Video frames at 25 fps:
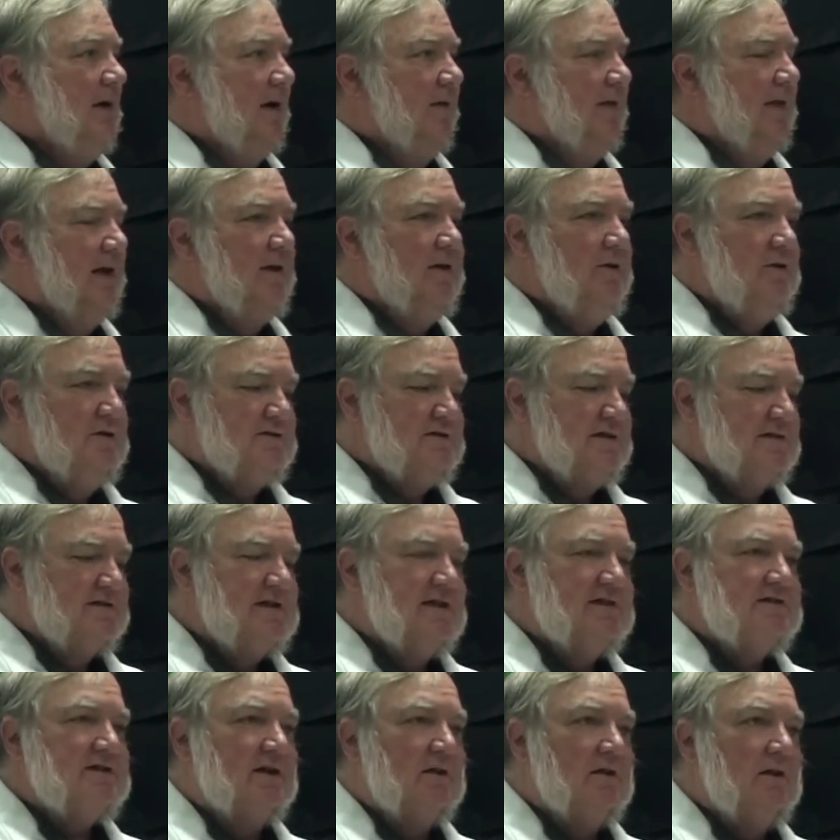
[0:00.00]
They've used this
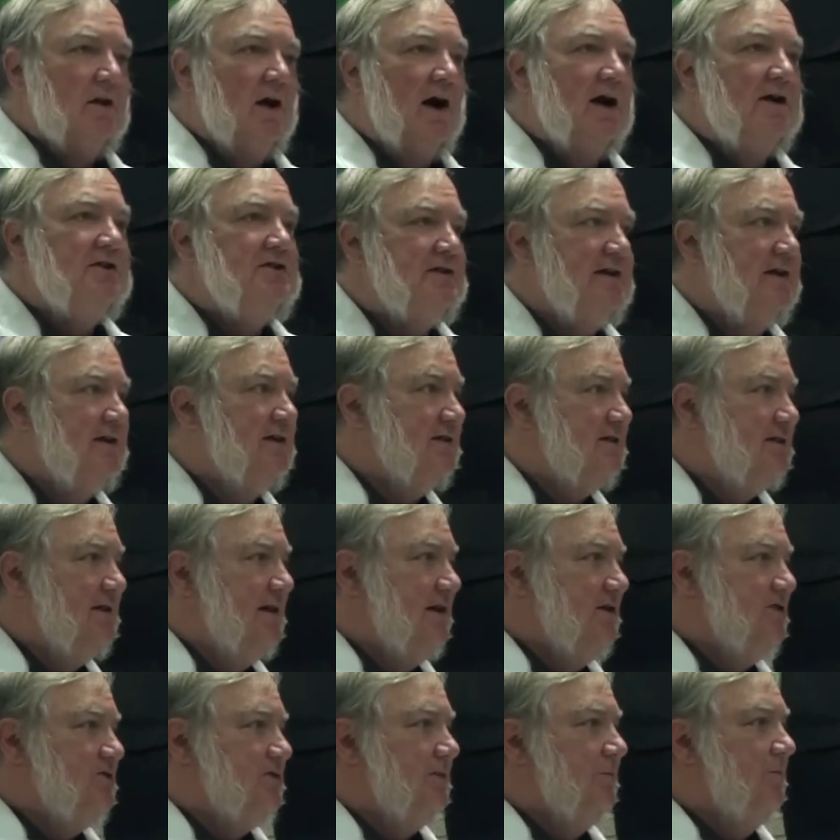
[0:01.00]
as a launching
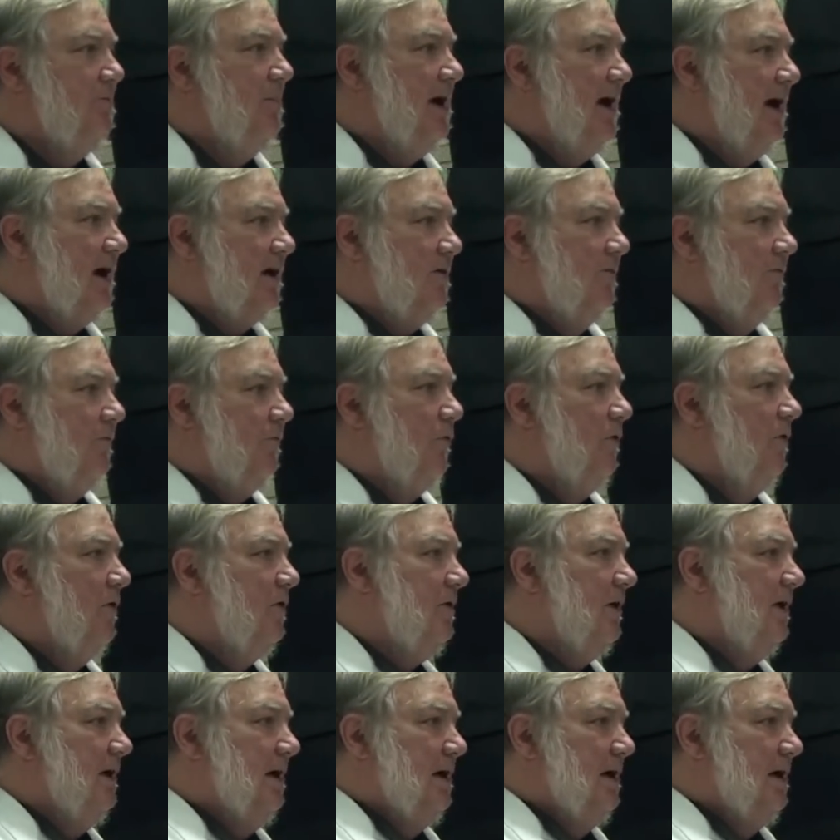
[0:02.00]
station back and forth